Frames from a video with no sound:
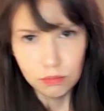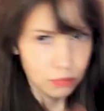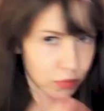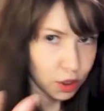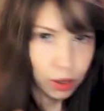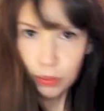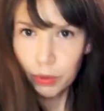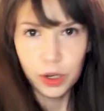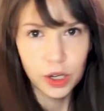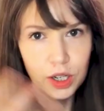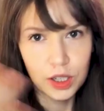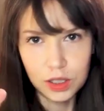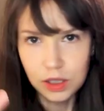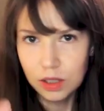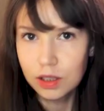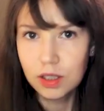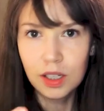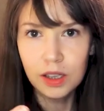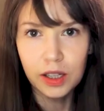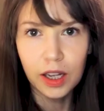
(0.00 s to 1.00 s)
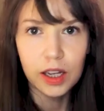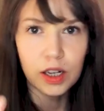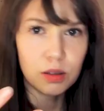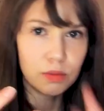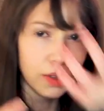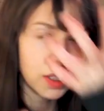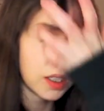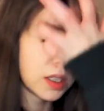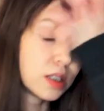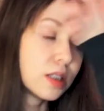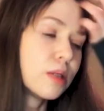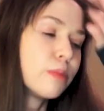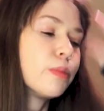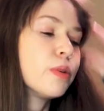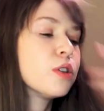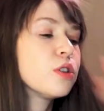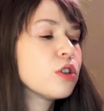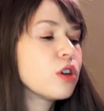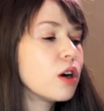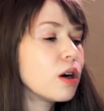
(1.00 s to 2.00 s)
to put it in like a really
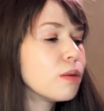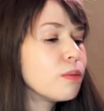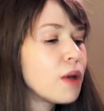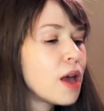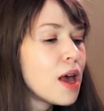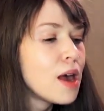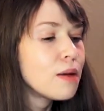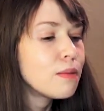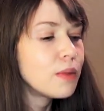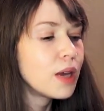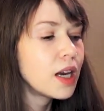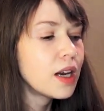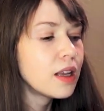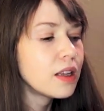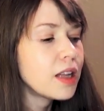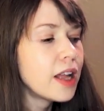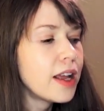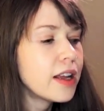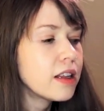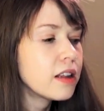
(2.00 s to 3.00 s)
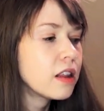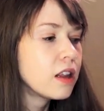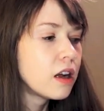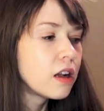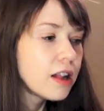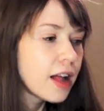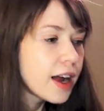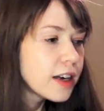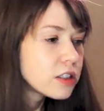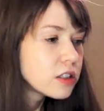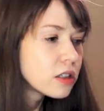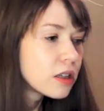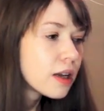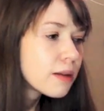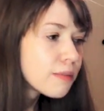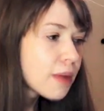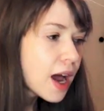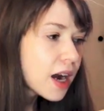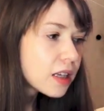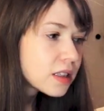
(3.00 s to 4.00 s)
simple term, meaning like they'll actually
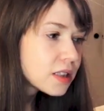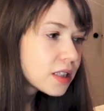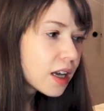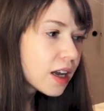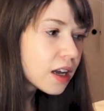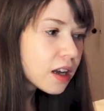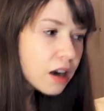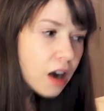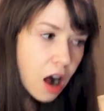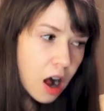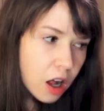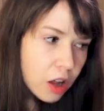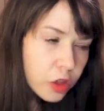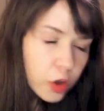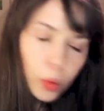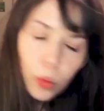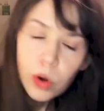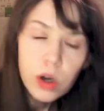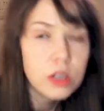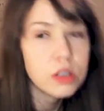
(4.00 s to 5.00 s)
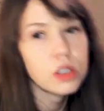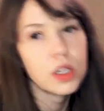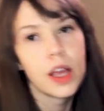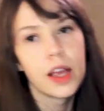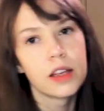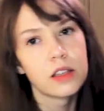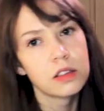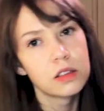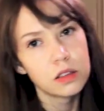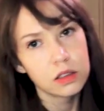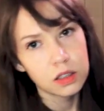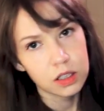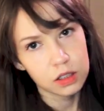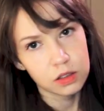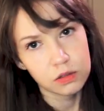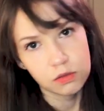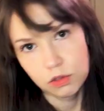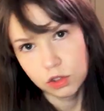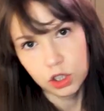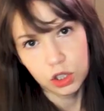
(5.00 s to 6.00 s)
meditate on the worst case
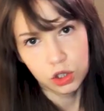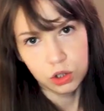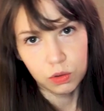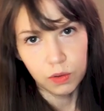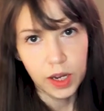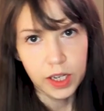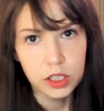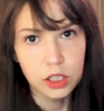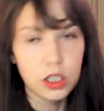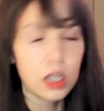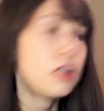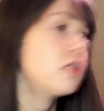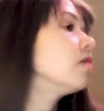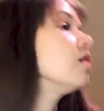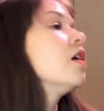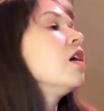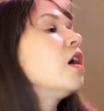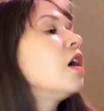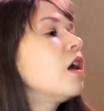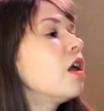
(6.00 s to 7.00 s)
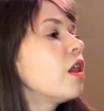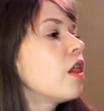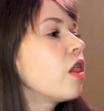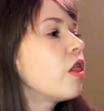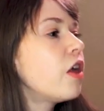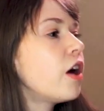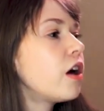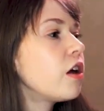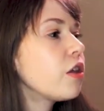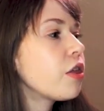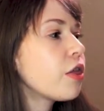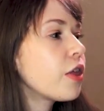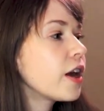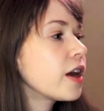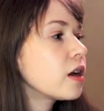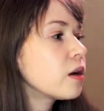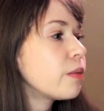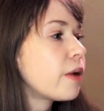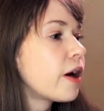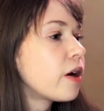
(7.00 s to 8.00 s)
situation. They'll
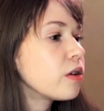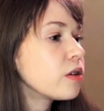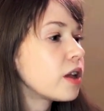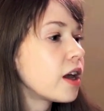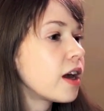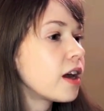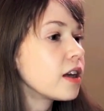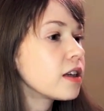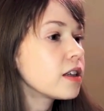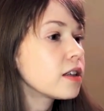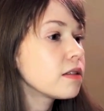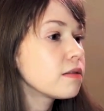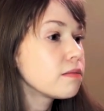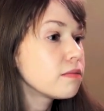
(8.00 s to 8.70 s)
think about like,